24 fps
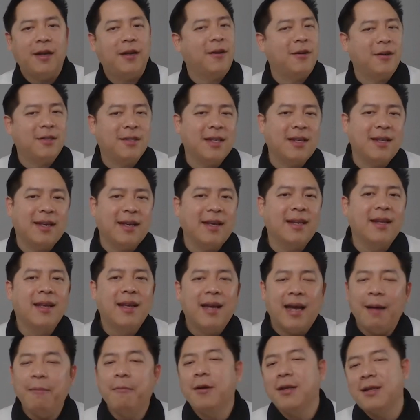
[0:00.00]
and you're selling it,
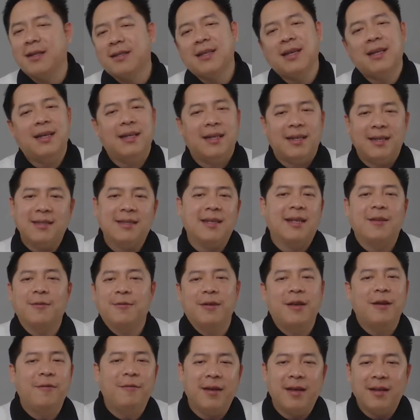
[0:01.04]
I'm going to sell it instead of
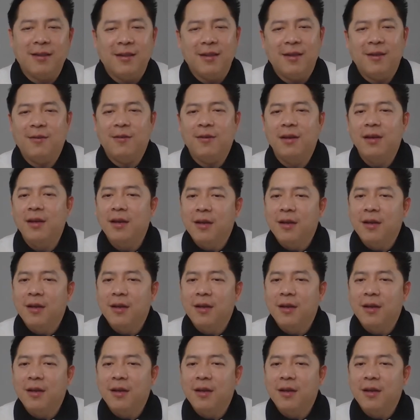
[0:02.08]
giving it to you.